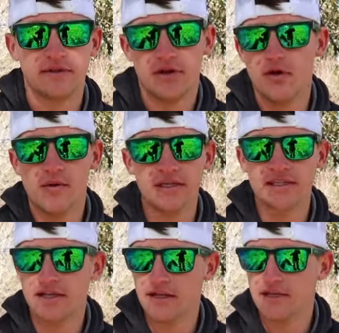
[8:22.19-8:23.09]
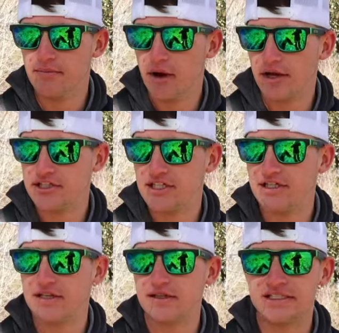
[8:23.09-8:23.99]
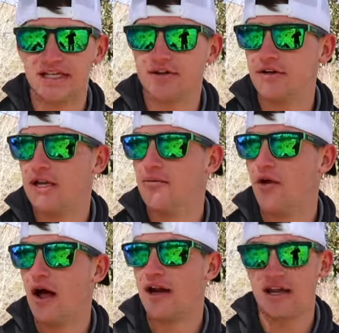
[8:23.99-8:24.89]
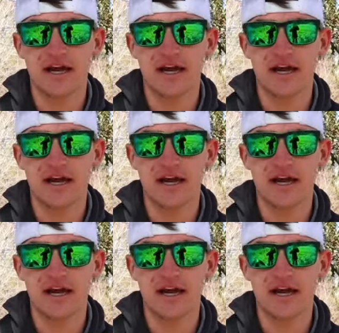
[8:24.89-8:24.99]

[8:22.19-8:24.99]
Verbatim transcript: You know, it wasn't nothing much. He didn't sit there and nibble at it.